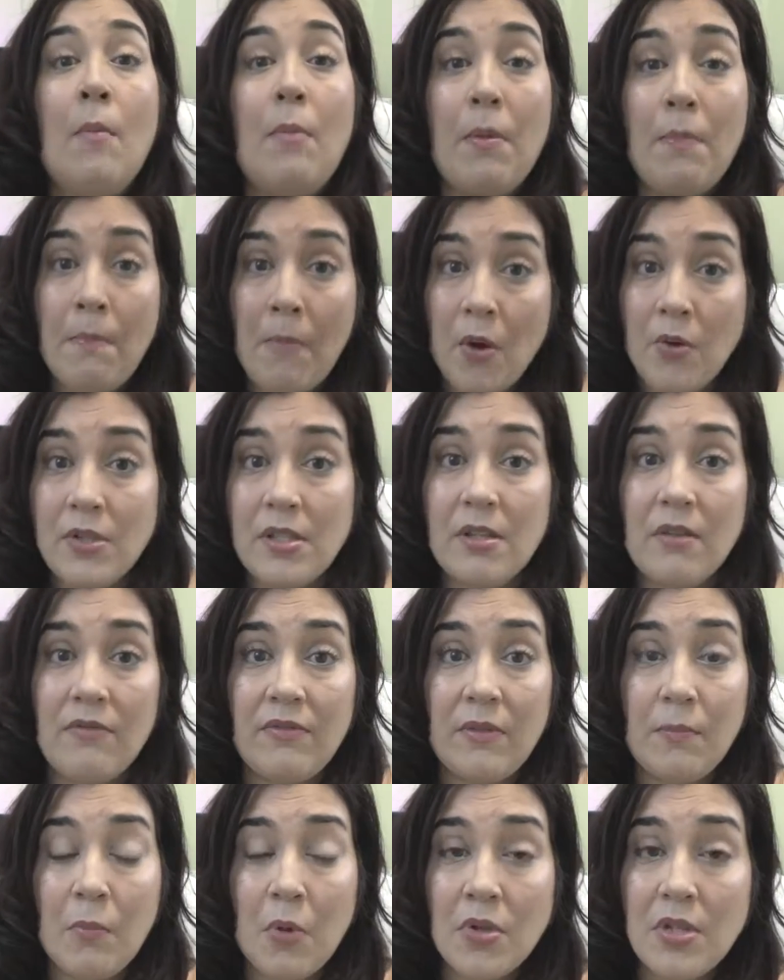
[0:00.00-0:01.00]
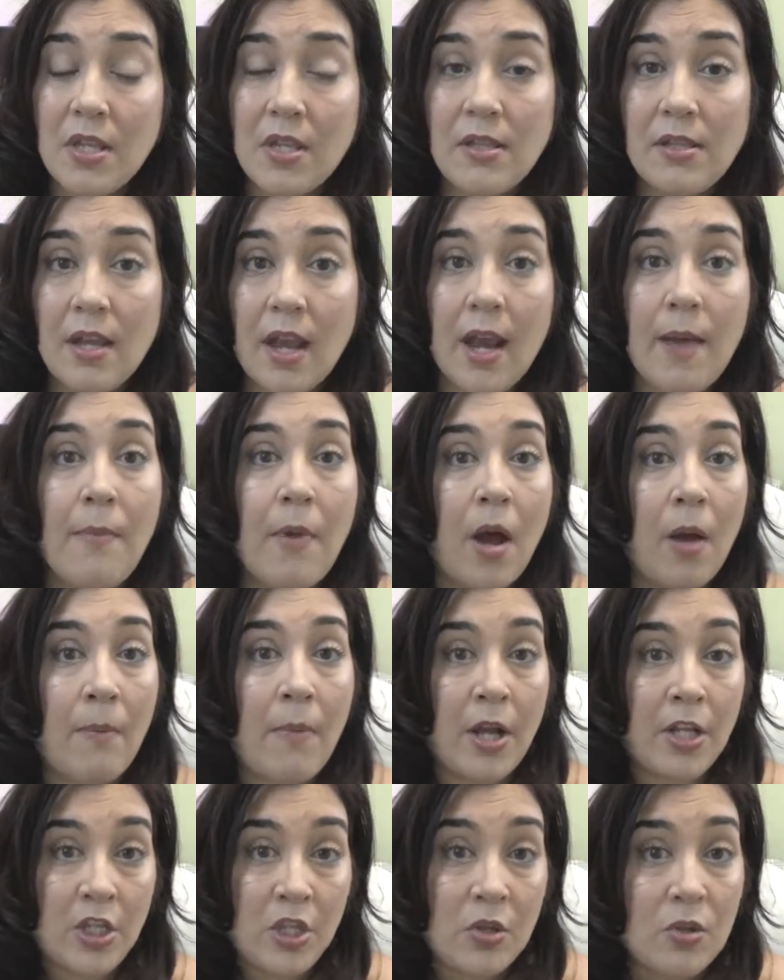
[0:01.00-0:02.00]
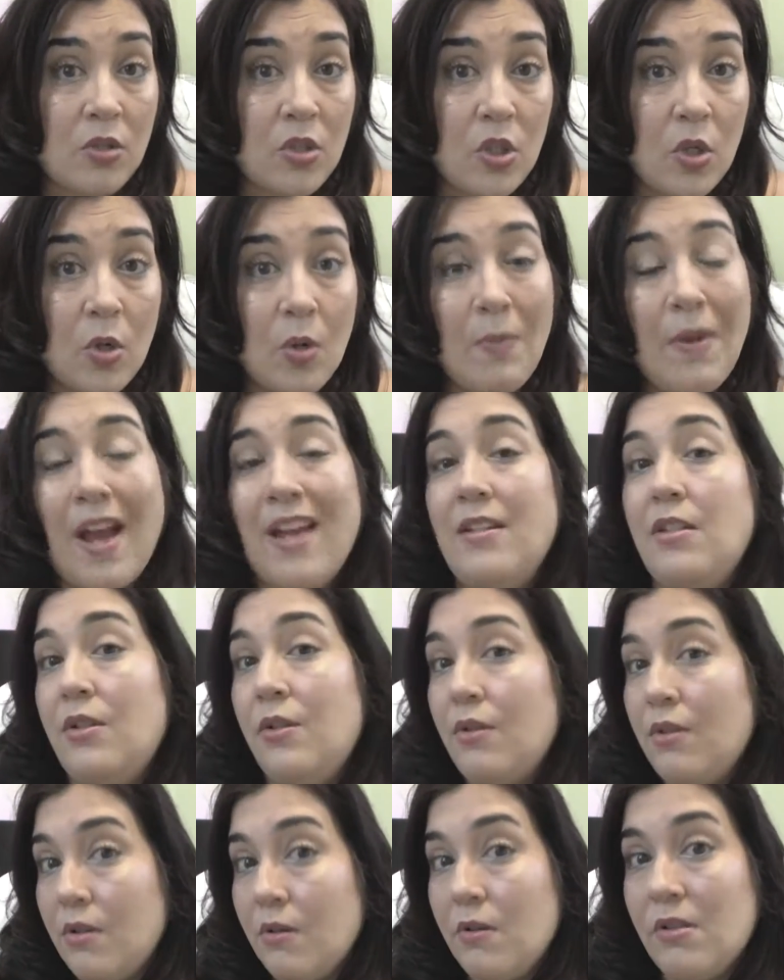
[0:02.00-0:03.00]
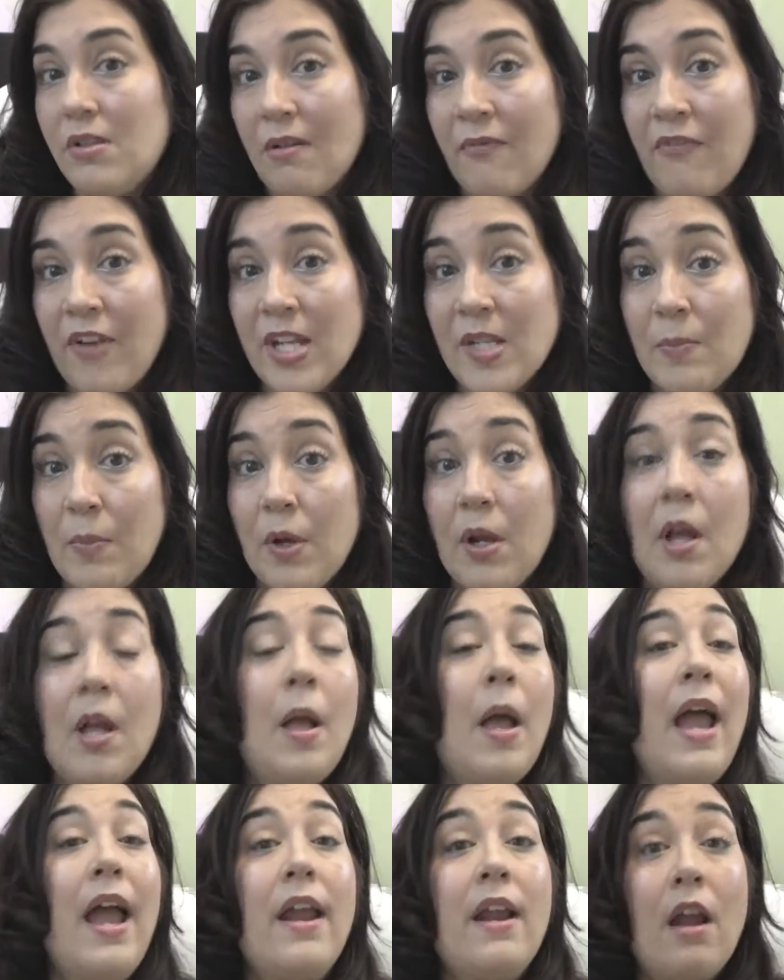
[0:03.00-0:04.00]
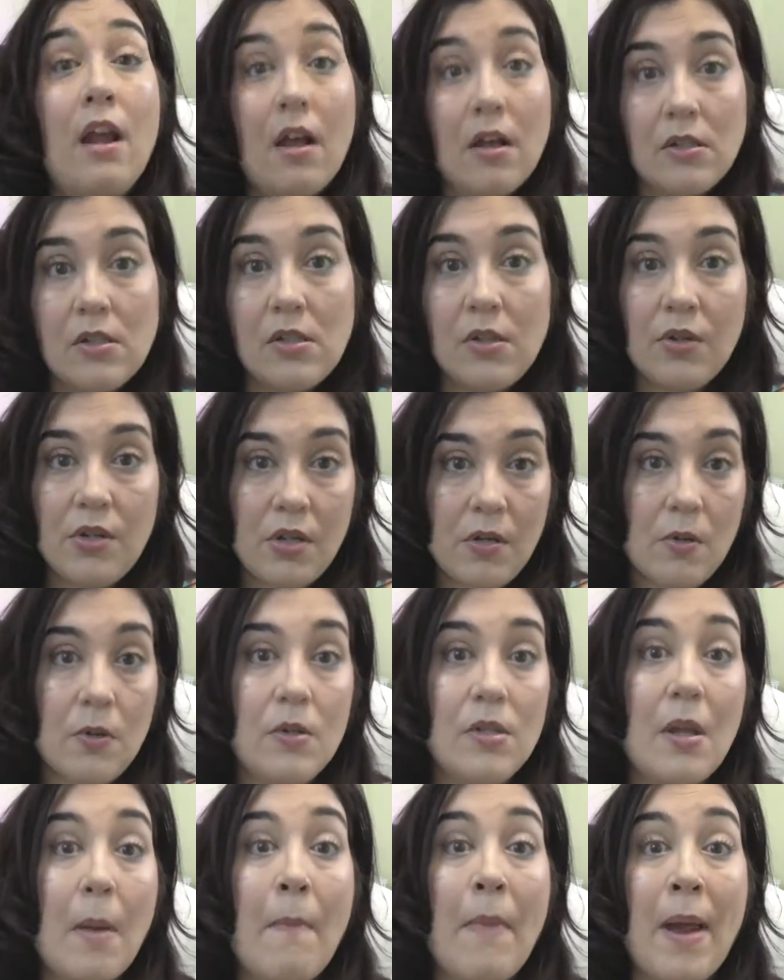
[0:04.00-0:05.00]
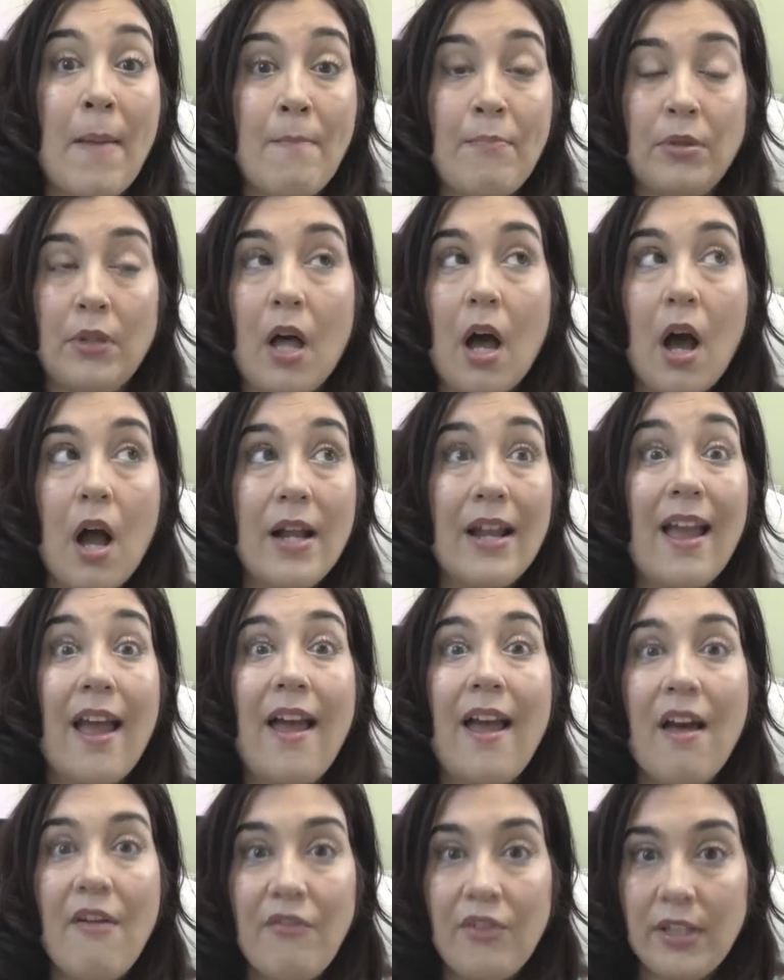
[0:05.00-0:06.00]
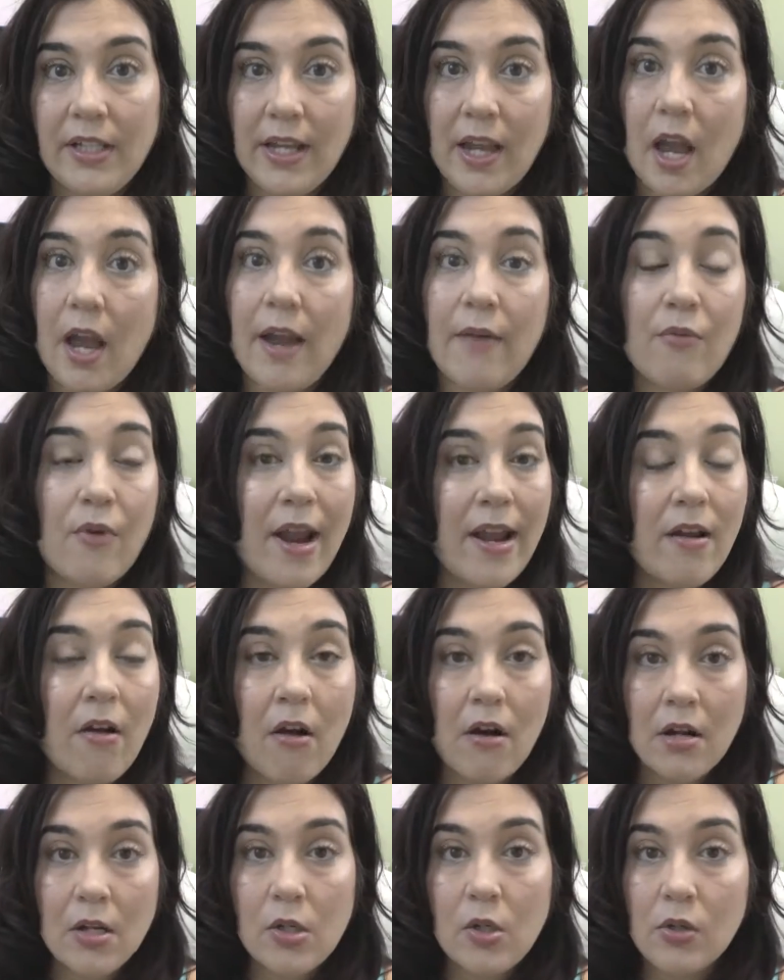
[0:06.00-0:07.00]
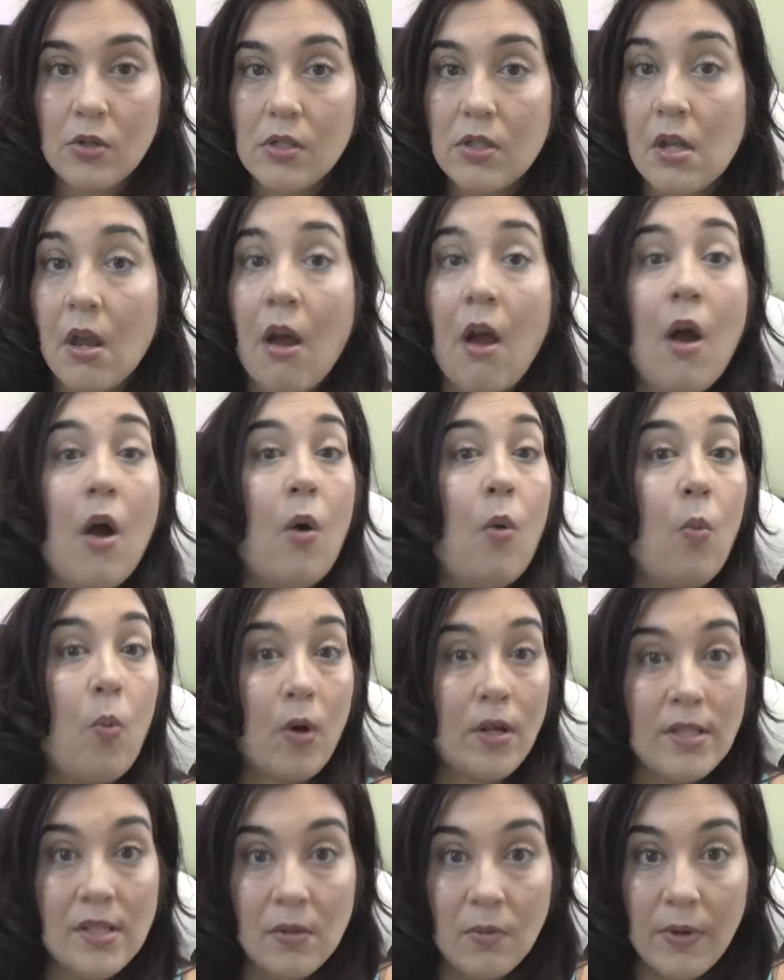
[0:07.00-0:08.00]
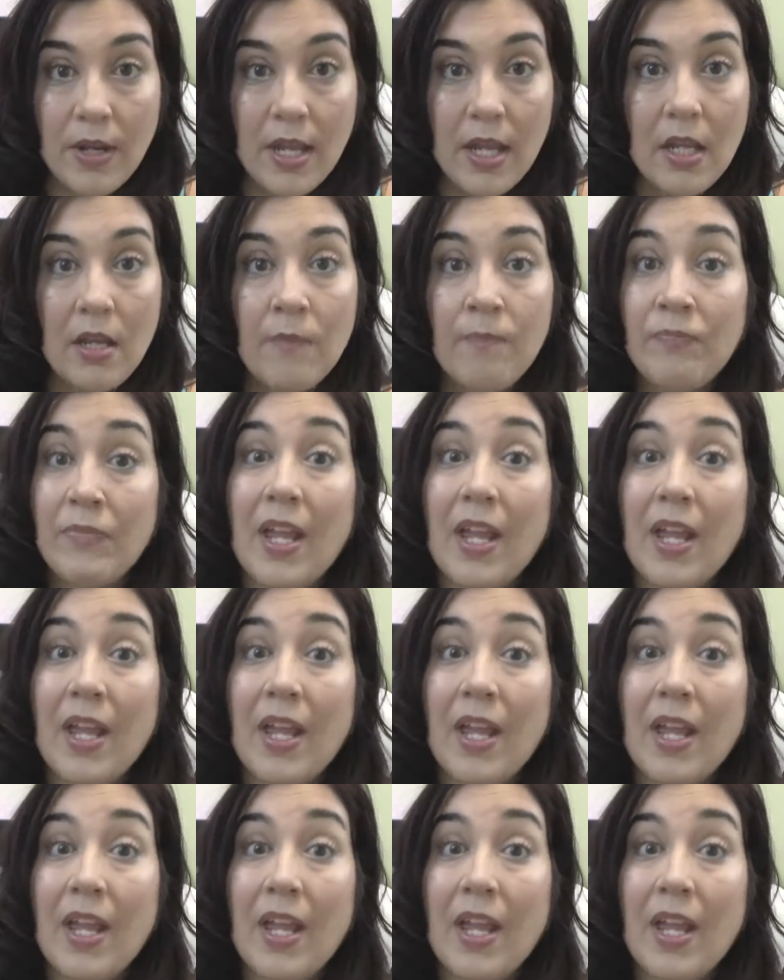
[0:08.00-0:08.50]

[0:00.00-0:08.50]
But most of the time I'm on YouTube. I do use some Facebook, and I also use my blog heavily. I write articles once a week